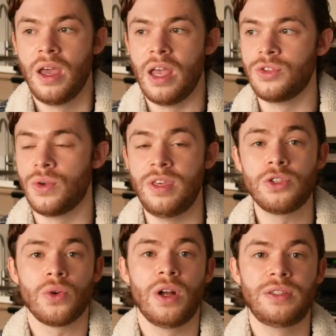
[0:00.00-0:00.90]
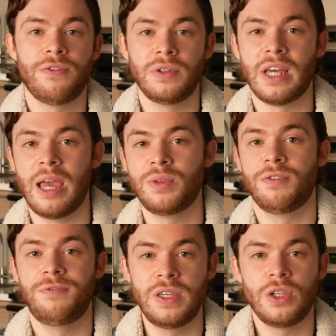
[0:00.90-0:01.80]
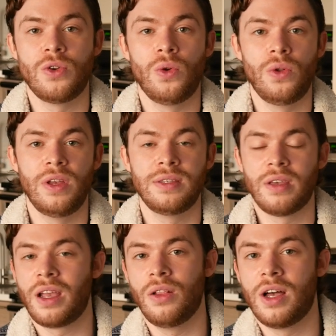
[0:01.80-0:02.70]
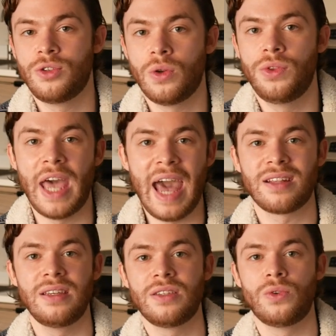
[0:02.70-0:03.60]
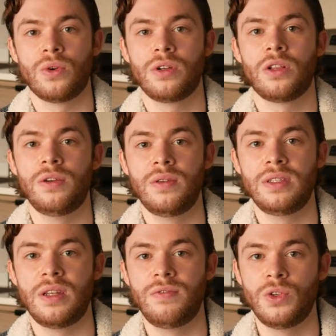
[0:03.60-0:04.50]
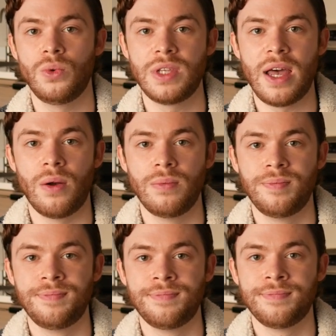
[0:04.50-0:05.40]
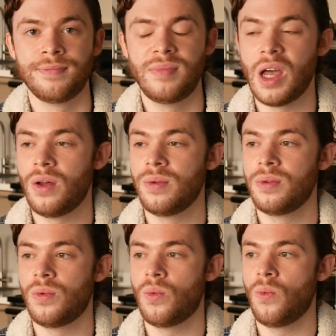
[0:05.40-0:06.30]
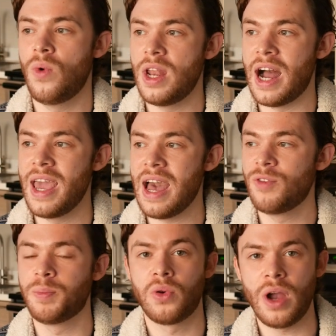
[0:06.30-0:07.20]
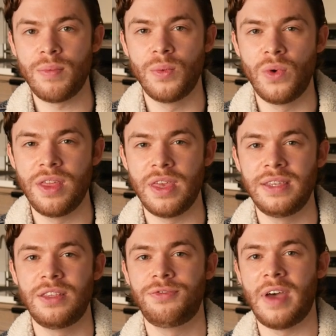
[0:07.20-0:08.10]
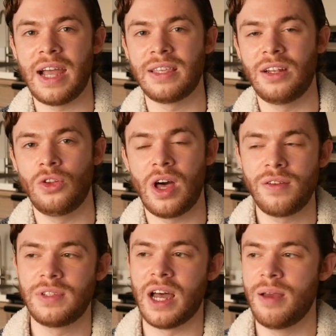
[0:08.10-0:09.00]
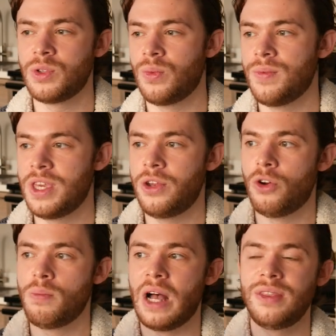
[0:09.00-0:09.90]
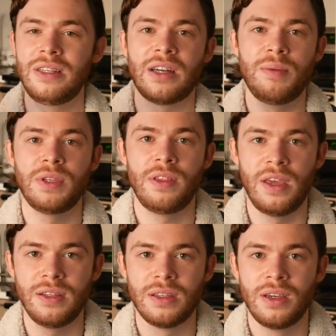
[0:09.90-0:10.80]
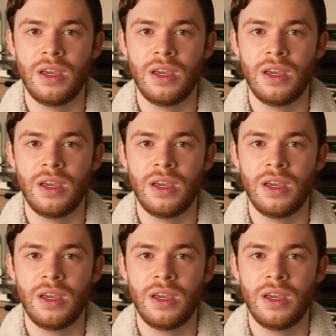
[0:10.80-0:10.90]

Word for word: And so these are all different types of physical and psychological tactics in order to clear these individuals out. Now, what I have a problem with is the fact that a lot of times when we hear about these types of things,